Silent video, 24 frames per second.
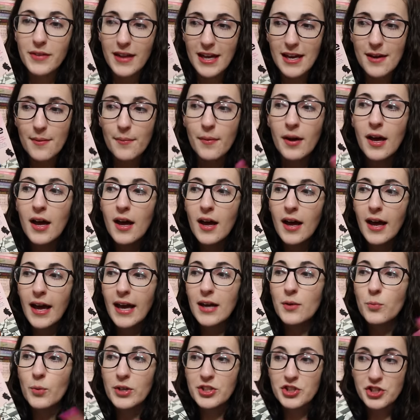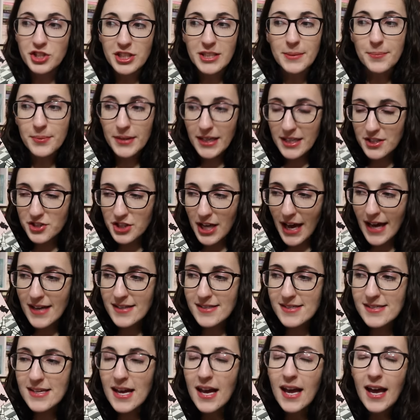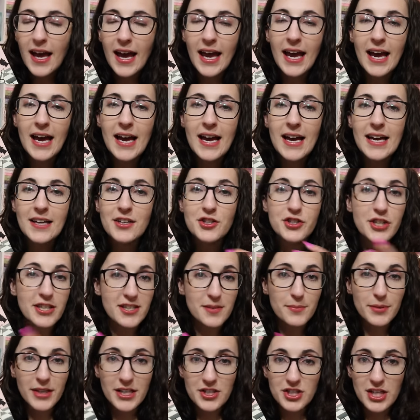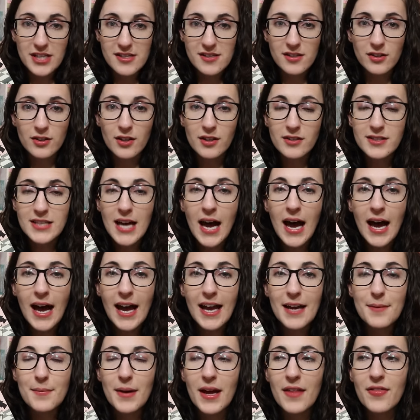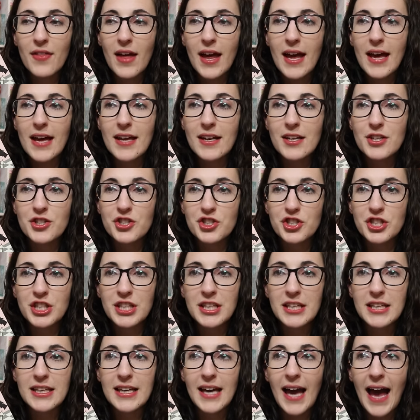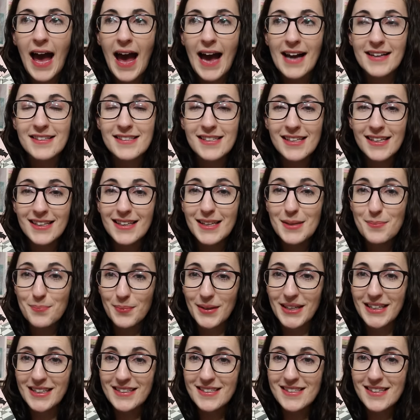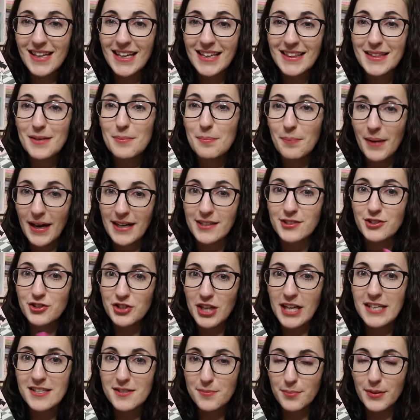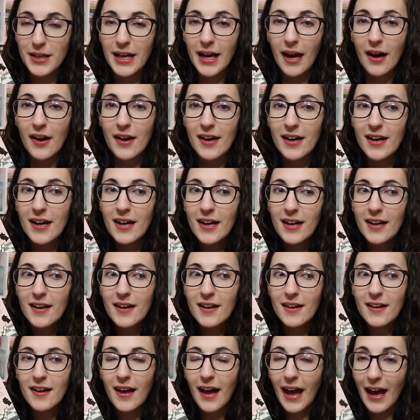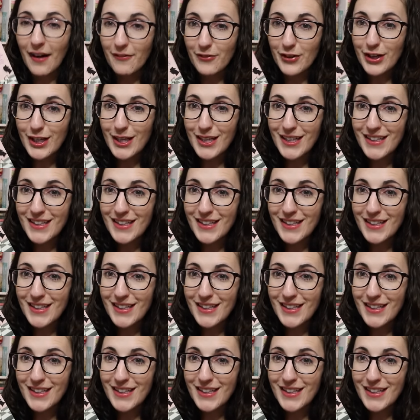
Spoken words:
him and when she played chess, and she hasn't played chess in a long time, and then she accidentally beats like the best chess player ever.